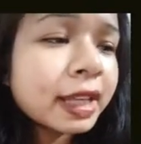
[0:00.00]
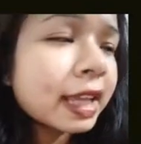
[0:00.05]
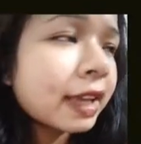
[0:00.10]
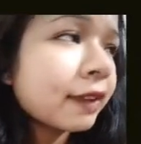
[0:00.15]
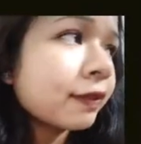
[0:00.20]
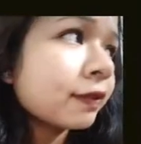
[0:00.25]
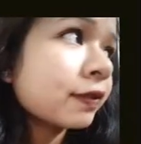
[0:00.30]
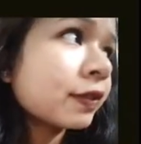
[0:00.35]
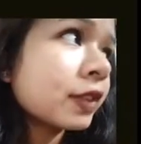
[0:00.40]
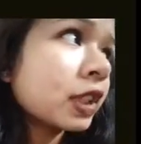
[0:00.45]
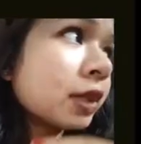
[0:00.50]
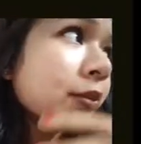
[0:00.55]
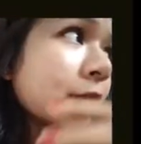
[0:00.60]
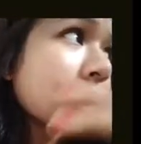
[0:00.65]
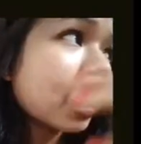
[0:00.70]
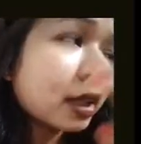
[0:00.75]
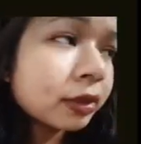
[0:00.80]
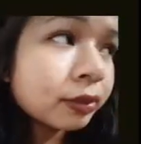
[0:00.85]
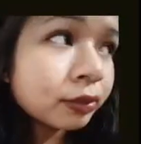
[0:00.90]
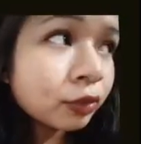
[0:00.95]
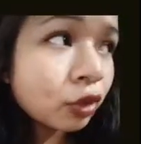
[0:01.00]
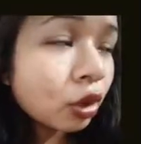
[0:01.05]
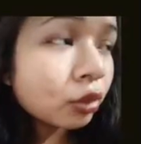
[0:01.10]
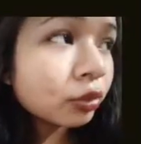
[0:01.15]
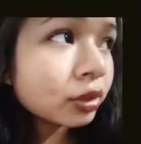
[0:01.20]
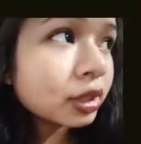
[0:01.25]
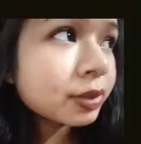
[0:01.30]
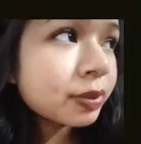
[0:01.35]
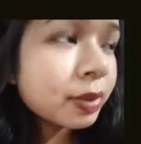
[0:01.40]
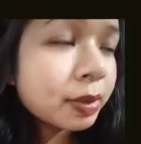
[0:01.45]
every
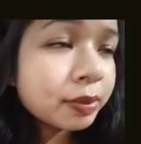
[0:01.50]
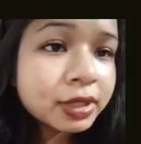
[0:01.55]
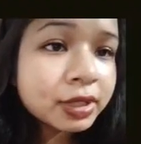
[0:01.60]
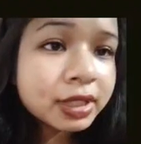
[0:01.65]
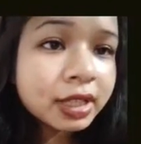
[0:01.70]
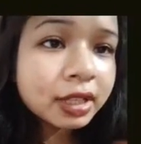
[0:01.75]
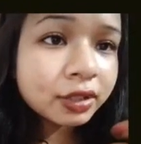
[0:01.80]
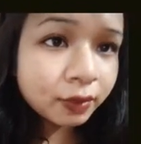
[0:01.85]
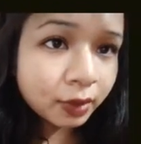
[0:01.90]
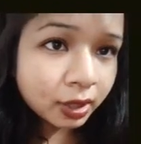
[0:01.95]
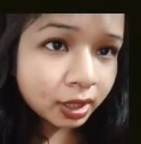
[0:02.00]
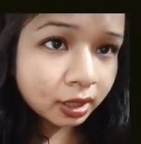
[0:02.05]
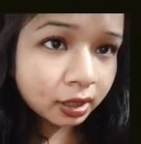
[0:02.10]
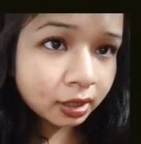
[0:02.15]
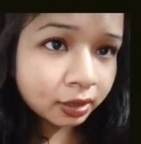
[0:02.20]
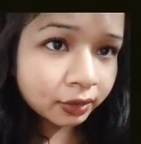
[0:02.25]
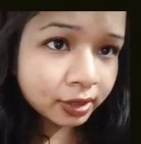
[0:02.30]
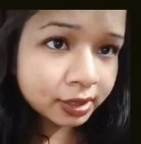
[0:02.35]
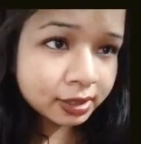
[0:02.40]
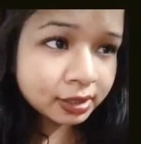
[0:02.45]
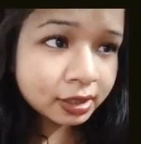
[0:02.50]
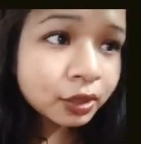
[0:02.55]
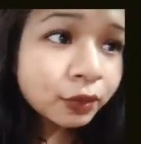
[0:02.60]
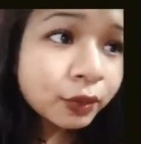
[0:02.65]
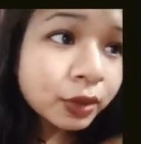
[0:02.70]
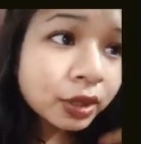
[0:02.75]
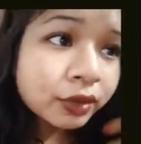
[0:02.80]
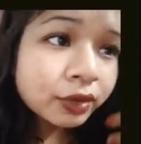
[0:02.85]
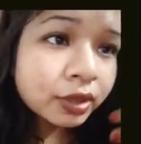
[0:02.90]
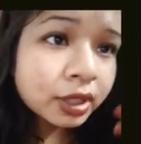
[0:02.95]
Congress members that were arrested were
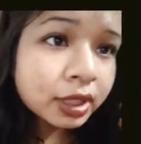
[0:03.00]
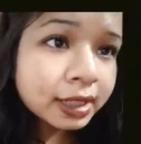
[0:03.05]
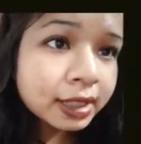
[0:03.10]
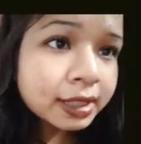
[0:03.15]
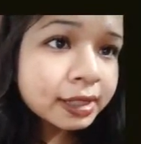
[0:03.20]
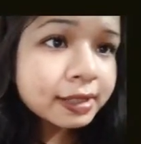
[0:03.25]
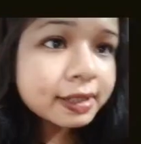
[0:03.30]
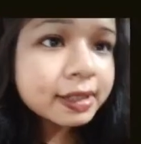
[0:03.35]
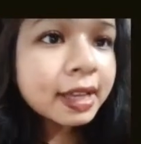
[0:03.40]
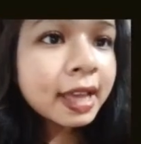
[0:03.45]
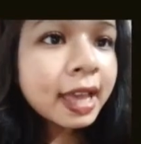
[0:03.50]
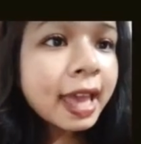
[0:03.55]
released,